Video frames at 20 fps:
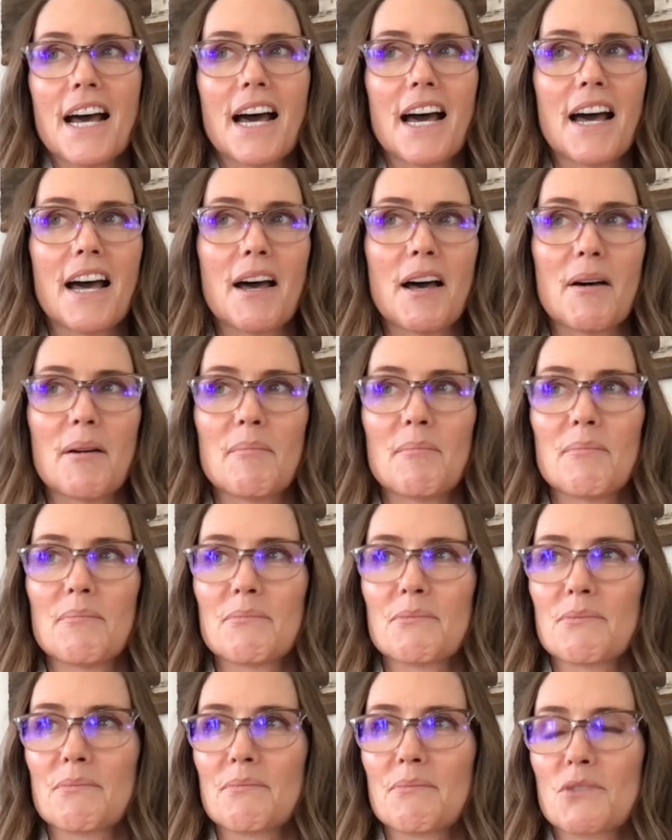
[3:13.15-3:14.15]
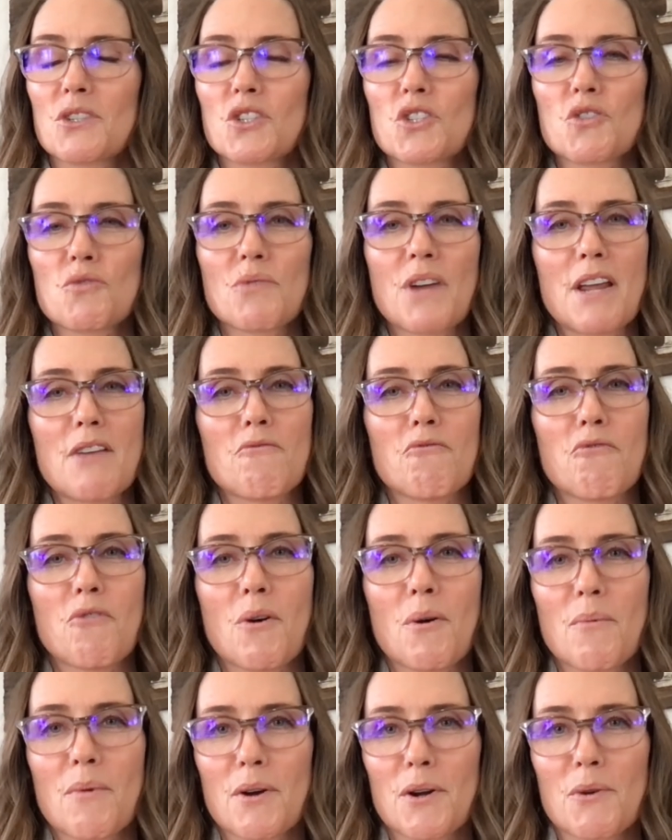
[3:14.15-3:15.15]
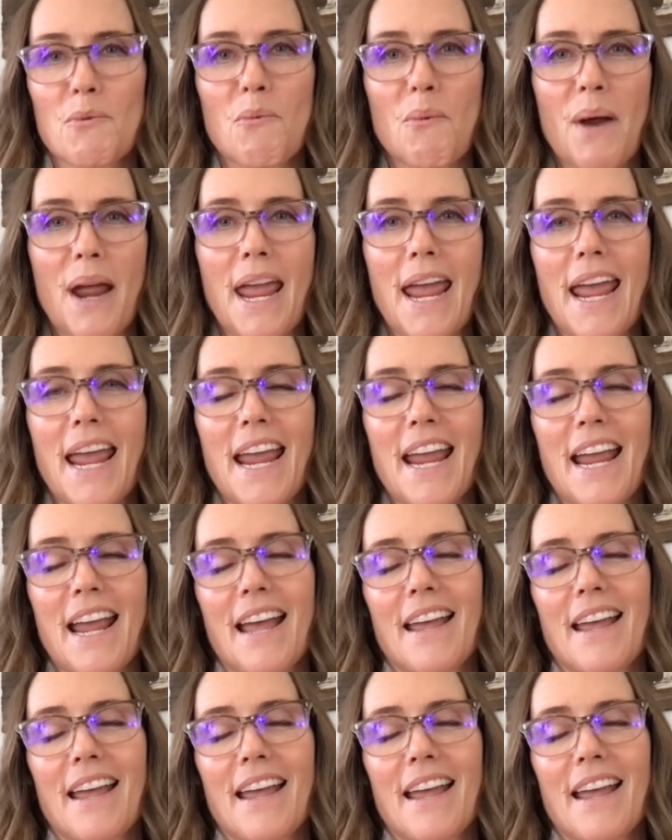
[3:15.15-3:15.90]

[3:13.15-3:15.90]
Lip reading: um, straightforward way.